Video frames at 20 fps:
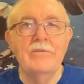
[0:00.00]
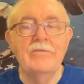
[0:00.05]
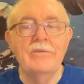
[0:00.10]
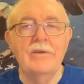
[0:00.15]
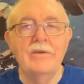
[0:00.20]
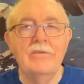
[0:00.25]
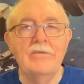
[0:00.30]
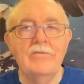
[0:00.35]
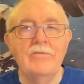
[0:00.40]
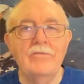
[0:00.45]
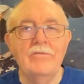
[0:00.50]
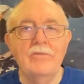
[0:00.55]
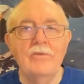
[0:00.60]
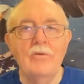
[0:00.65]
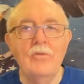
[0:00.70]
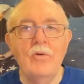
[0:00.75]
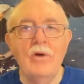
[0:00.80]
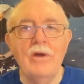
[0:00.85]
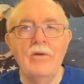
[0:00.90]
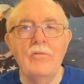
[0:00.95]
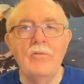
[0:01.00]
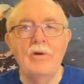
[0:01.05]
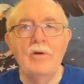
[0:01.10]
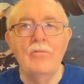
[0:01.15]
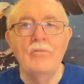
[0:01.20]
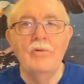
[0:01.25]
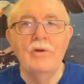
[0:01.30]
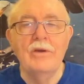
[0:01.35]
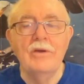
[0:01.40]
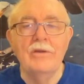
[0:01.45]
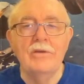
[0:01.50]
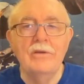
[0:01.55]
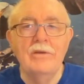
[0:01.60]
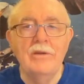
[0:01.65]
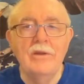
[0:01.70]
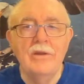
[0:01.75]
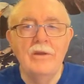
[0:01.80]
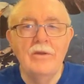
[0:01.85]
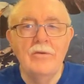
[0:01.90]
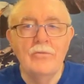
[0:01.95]
it's quite well
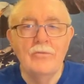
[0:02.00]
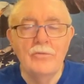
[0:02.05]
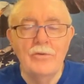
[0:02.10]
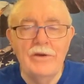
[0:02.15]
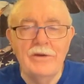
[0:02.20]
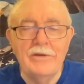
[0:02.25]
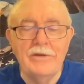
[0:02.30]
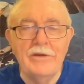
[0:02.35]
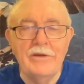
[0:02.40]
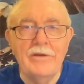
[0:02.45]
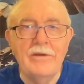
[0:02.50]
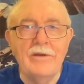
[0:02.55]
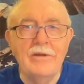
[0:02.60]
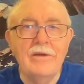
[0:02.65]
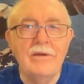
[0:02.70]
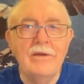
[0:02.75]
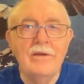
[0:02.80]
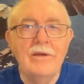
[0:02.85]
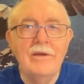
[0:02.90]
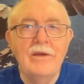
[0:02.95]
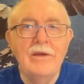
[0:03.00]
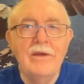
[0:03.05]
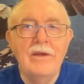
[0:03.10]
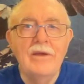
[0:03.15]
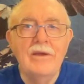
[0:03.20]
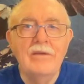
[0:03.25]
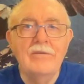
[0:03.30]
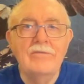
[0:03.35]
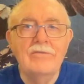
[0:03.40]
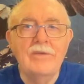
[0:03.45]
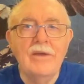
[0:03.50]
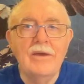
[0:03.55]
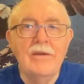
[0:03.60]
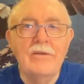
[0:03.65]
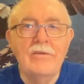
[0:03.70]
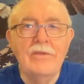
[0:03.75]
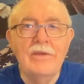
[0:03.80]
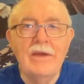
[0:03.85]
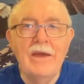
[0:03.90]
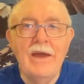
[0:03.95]
written. It's
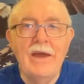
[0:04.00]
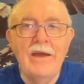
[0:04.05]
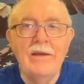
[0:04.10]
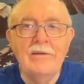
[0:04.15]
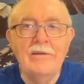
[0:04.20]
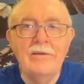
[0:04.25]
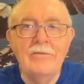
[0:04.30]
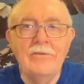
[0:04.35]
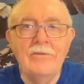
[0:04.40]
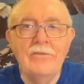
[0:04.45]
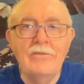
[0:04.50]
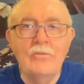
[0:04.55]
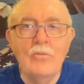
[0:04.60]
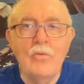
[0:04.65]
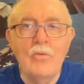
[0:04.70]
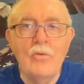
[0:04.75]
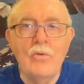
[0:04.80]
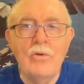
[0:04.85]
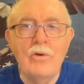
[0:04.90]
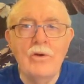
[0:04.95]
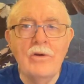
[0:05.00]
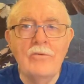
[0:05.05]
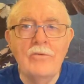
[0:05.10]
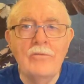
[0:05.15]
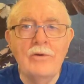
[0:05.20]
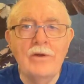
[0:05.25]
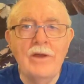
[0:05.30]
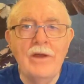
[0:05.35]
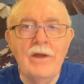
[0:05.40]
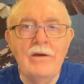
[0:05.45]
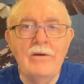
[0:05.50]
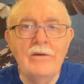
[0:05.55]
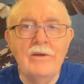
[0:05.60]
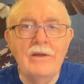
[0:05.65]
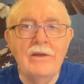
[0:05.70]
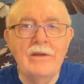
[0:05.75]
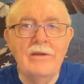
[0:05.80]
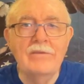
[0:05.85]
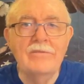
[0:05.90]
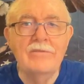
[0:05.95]
titled "The Activist War on Reality
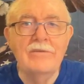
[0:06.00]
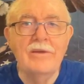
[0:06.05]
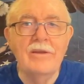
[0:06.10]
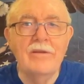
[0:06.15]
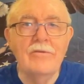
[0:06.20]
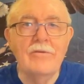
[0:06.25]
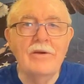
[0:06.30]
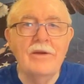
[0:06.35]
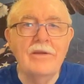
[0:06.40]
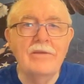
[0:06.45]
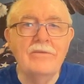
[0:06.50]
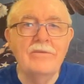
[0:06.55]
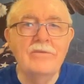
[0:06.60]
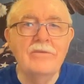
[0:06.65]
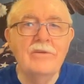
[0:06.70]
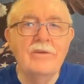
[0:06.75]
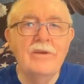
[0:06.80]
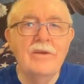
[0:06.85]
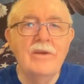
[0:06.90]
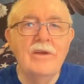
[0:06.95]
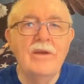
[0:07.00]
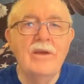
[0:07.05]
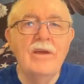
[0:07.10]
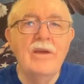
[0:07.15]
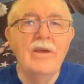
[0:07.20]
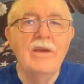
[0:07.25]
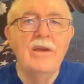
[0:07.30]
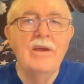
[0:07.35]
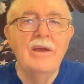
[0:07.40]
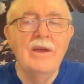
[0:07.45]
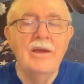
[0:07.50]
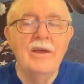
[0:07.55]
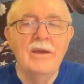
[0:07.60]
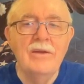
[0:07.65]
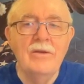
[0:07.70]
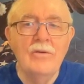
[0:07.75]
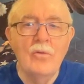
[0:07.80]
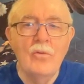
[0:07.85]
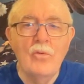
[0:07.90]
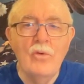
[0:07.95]
Accelerates." And
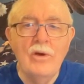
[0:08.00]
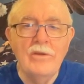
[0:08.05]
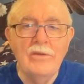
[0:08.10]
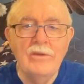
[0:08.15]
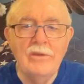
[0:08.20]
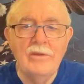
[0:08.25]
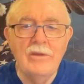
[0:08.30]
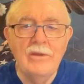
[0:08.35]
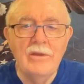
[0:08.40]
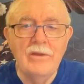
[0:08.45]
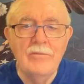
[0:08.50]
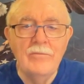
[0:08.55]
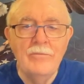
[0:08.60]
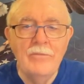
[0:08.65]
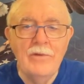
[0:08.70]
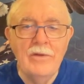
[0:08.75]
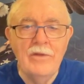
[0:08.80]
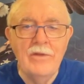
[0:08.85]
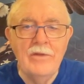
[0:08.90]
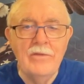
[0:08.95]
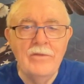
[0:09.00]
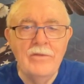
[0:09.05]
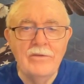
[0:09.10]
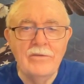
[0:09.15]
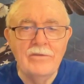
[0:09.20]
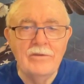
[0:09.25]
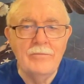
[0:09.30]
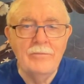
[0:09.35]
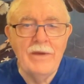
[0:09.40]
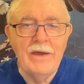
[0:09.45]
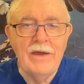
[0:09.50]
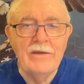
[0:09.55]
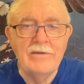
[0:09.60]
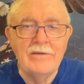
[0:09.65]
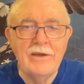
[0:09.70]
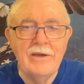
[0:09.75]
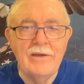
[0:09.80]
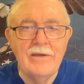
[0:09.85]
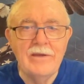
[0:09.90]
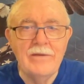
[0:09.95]
what this is a Matt
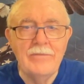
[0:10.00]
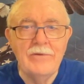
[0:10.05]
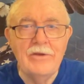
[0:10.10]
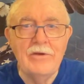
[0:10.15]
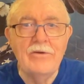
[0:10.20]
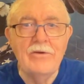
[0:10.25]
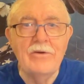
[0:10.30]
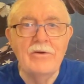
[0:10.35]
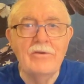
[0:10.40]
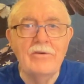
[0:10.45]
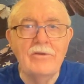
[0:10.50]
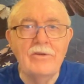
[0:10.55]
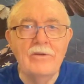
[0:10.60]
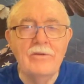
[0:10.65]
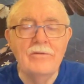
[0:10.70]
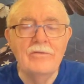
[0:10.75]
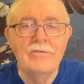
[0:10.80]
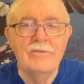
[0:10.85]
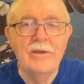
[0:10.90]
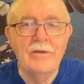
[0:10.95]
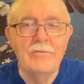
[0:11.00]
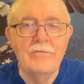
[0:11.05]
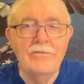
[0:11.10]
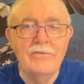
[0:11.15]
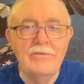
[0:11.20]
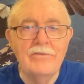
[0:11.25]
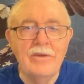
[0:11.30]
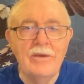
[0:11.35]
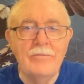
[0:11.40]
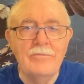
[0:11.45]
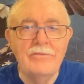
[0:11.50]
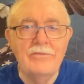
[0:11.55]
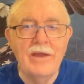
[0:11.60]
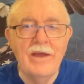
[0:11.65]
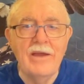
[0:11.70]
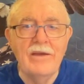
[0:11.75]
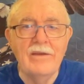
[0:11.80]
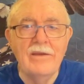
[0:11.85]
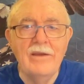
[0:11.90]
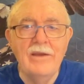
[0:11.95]
Taibbi article on
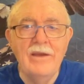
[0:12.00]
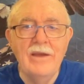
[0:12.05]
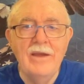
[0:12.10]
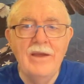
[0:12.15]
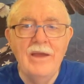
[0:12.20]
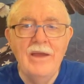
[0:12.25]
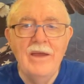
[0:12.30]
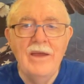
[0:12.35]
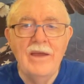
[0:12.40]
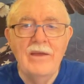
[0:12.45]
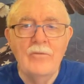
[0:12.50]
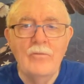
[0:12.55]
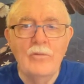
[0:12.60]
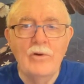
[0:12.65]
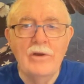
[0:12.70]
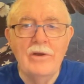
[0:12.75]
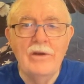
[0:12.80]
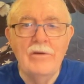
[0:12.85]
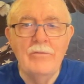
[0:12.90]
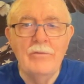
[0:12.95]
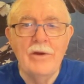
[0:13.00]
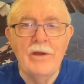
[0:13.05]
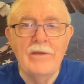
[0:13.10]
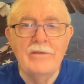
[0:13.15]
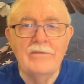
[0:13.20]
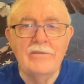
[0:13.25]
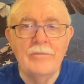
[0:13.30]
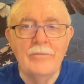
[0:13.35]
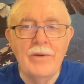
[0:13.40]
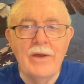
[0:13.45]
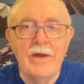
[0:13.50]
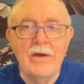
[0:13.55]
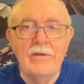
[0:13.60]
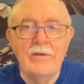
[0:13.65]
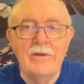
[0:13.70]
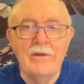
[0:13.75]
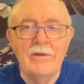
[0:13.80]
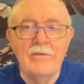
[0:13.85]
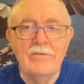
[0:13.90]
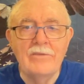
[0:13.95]
Substack, and what he writes about
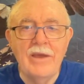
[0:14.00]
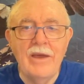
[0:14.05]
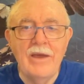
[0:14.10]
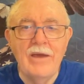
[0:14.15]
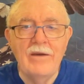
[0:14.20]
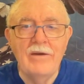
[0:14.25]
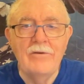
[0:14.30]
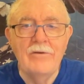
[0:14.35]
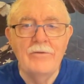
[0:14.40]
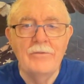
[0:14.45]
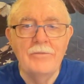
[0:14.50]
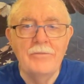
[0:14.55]
is how